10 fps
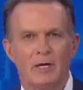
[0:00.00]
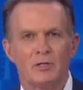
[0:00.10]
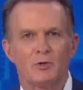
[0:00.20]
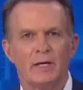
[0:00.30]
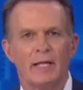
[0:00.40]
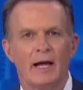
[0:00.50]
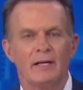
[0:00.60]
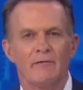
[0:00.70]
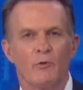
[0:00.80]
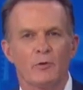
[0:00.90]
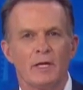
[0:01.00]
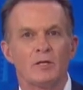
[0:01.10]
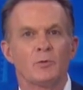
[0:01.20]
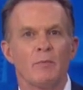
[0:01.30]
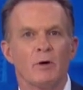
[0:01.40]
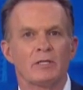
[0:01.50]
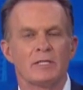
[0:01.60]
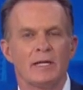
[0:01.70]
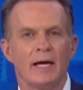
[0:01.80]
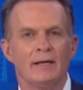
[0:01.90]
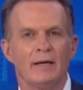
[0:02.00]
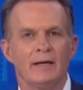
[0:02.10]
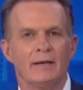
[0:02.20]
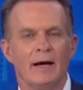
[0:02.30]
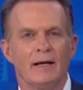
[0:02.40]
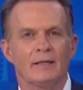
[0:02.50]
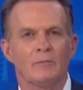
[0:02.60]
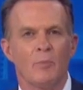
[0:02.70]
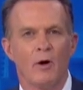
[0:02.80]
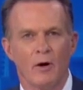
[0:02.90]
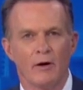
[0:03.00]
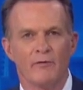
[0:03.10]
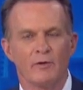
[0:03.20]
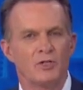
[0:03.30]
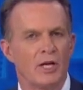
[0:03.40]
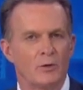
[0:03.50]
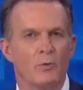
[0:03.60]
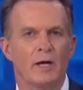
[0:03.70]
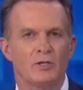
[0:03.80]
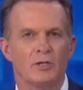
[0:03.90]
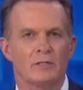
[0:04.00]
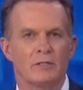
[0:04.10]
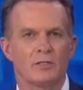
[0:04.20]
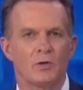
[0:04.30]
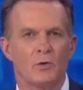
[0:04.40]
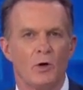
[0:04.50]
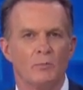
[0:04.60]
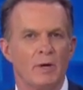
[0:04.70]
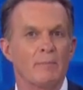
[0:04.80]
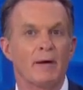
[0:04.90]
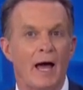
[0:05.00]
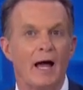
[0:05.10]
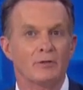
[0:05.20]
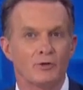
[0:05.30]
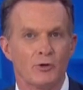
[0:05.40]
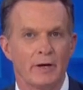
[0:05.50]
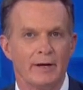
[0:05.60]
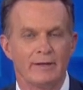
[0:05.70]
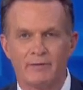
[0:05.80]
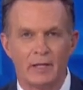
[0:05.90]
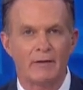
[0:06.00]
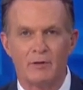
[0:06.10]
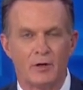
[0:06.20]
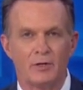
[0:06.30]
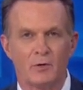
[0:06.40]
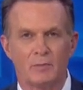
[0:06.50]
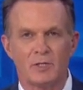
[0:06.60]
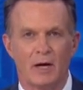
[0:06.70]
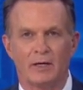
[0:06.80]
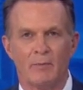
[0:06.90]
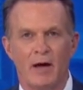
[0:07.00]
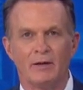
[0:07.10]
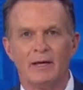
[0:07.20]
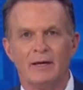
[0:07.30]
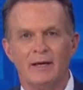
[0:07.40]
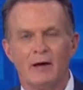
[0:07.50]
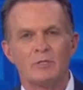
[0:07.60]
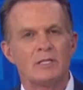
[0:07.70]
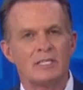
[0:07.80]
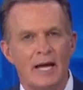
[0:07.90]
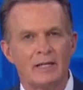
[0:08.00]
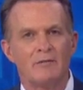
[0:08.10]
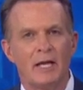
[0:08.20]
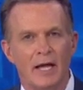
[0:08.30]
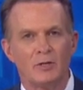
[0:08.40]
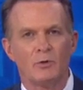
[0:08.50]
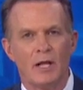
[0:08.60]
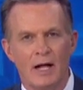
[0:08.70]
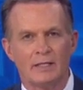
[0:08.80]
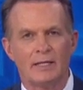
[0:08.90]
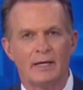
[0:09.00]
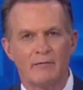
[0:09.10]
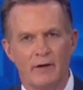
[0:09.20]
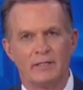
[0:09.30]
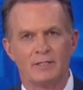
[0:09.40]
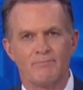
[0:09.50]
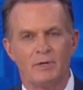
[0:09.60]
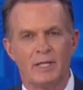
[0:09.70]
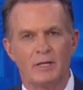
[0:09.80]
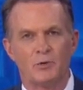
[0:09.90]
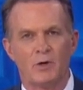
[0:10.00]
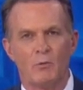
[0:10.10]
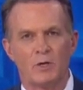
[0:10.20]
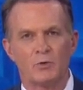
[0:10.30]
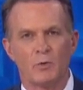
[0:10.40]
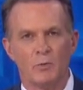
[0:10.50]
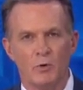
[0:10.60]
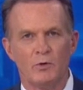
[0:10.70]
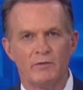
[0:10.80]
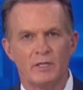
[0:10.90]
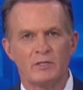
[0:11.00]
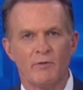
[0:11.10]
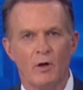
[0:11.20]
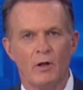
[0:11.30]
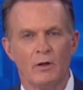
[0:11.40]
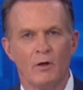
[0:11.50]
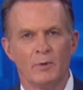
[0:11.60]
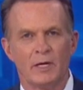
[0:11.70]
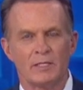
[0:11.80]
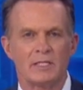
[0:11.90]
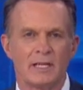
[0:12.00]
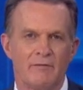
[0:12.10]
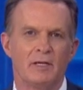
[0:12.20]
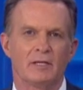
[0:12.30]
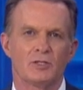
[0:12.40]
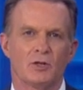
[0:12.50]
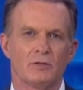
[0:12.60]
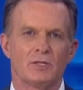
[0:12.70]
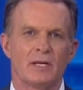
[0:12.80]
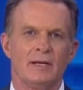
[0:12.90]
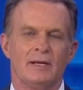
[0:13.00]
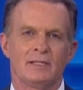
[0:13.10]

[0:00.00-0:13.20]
A tree lighting for the history books tonight in Highland Park. For generations, the so-called Big Pecan Tree, and if you live there, you know what I'm talking about, it was the site of the annual holiday event. But that tree was removed this fall, all because of safety concerns.